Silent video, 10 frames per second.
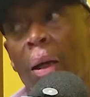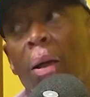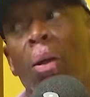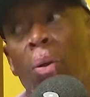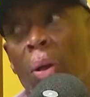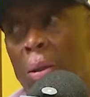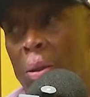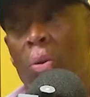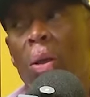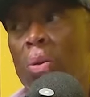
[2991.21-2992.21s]
Lucas,
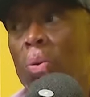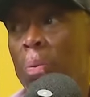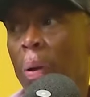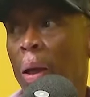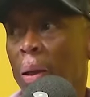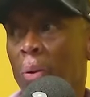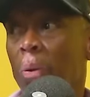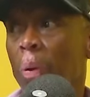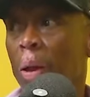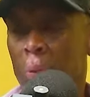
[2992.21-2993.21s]
Lucas would play would
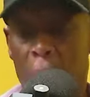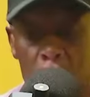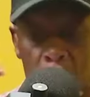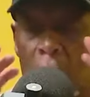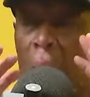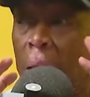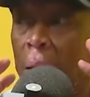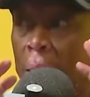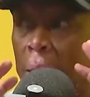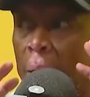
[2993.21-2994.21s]
play it with a swollen
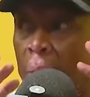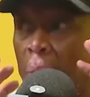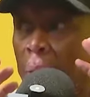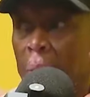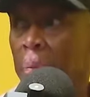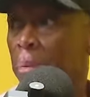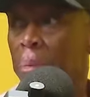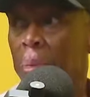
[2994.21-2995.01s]
ankle. What?